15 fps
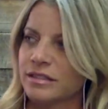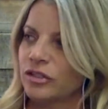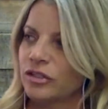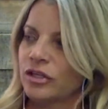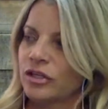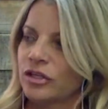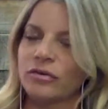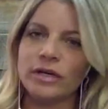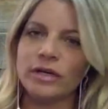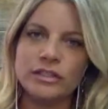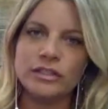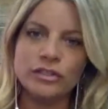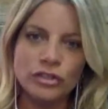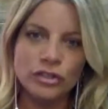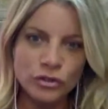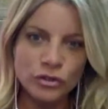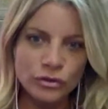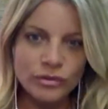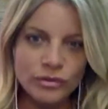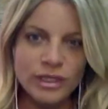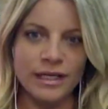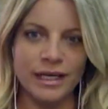you know, it's
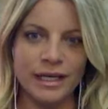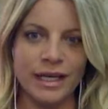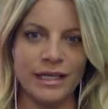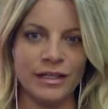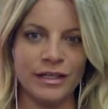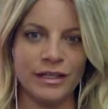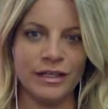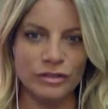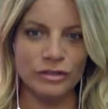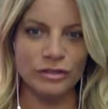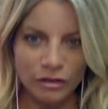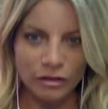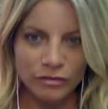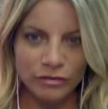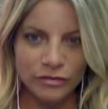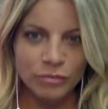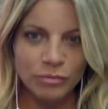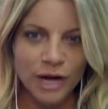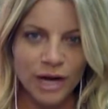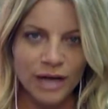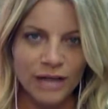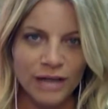you dedicating yourself to your
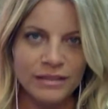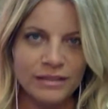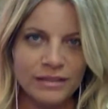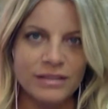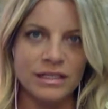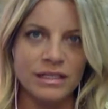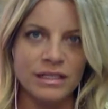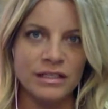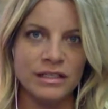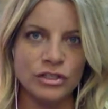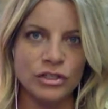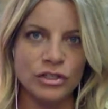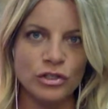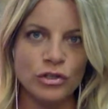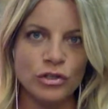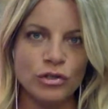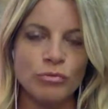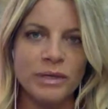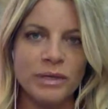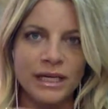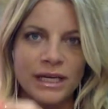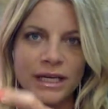practice, and it's you
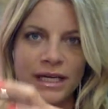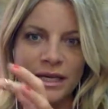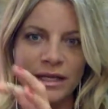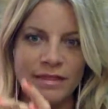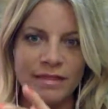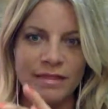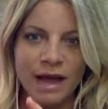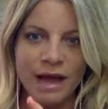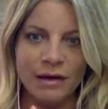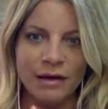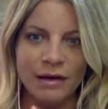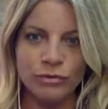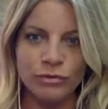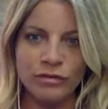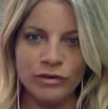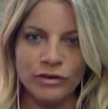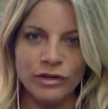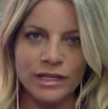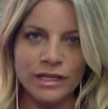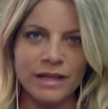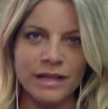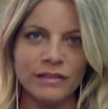being in that river,
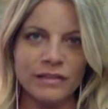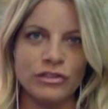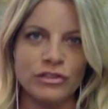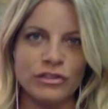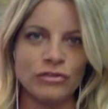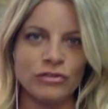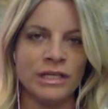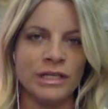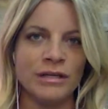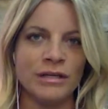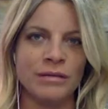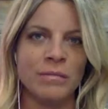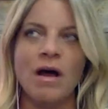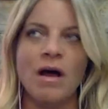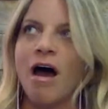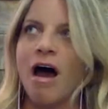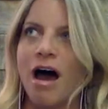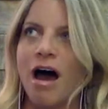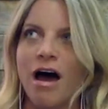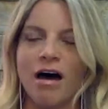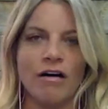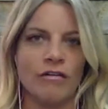in that stream
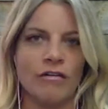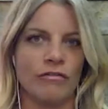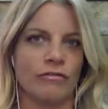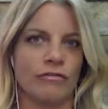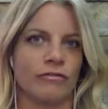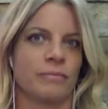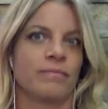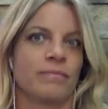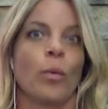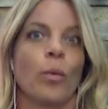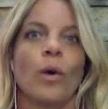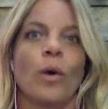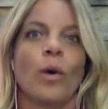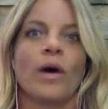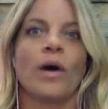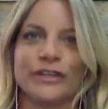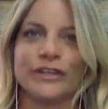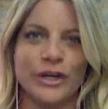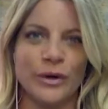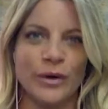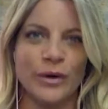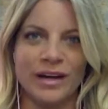of whatever
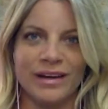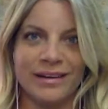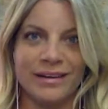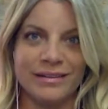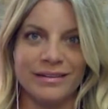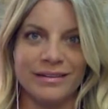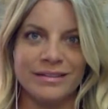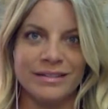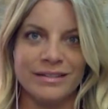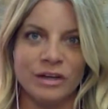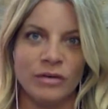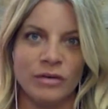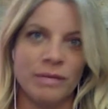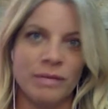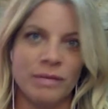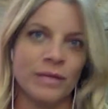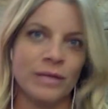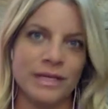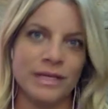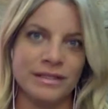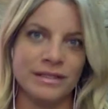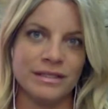yoga is. You know, in many
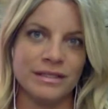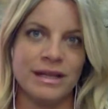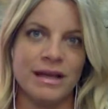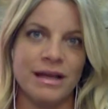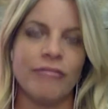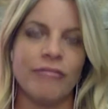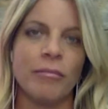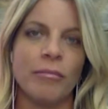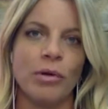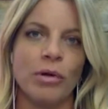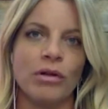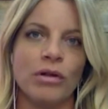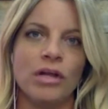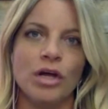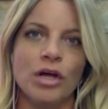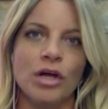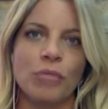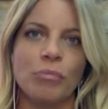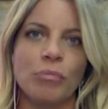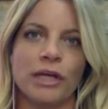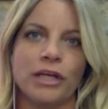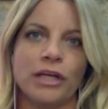ways it's ineffable,
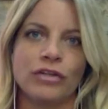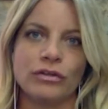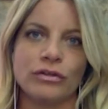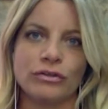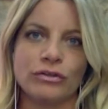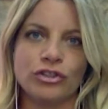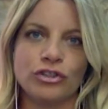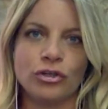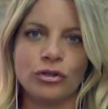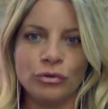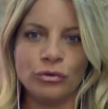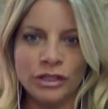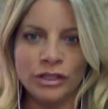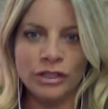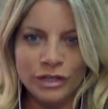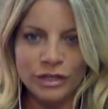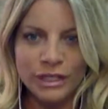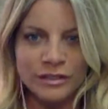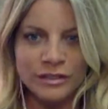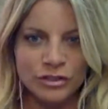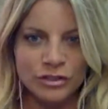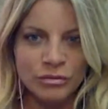but you're tuning your
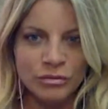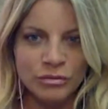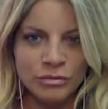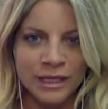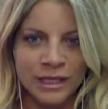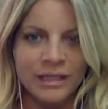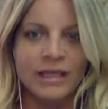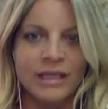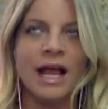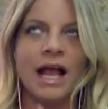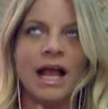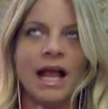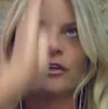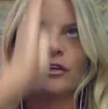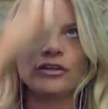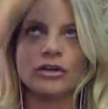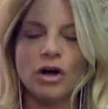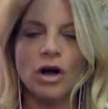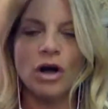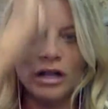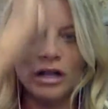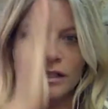instrument and you're
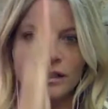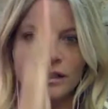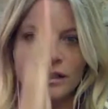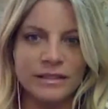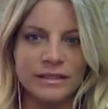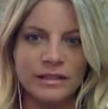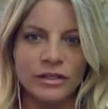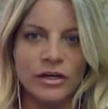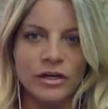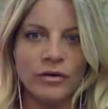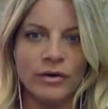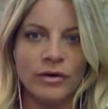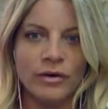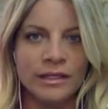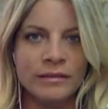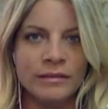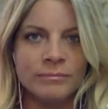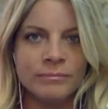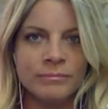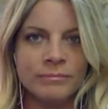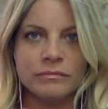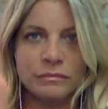calling, you know,
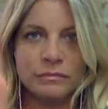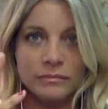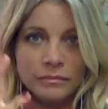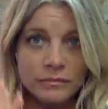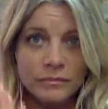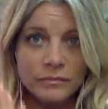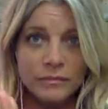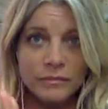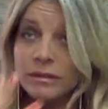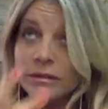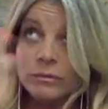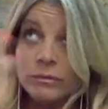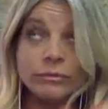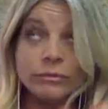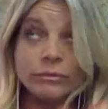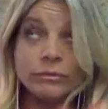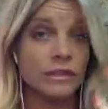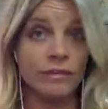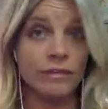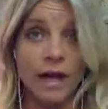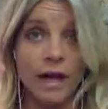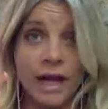in the
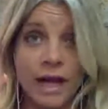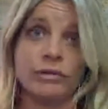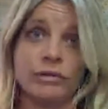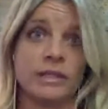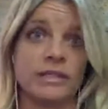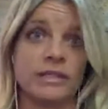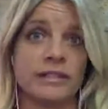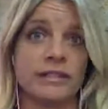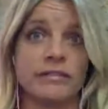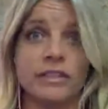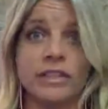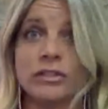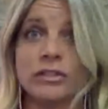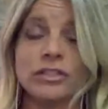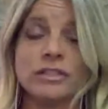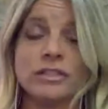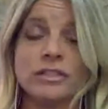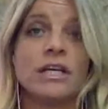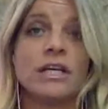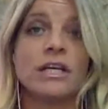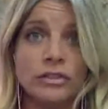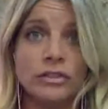divine creativity.
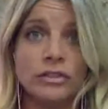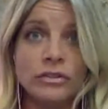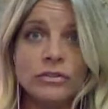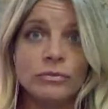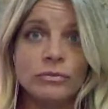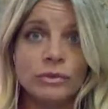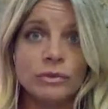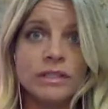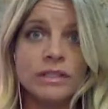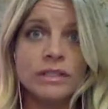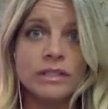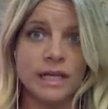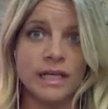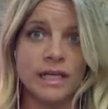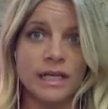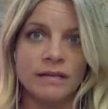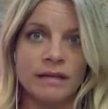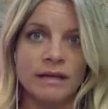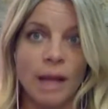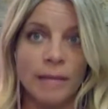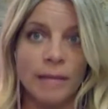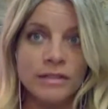You're really stating,
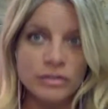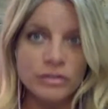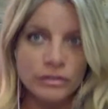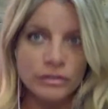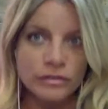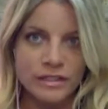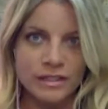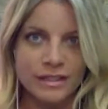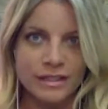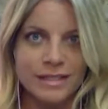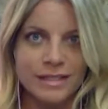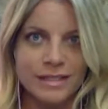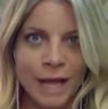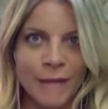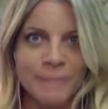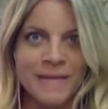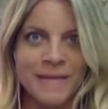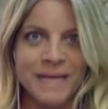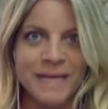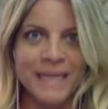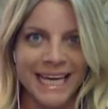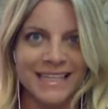like, I'm in service to this. I am
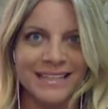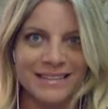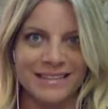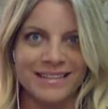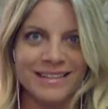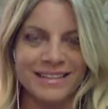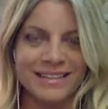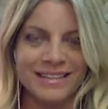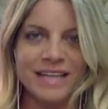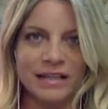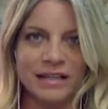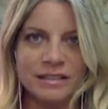dedicated to this.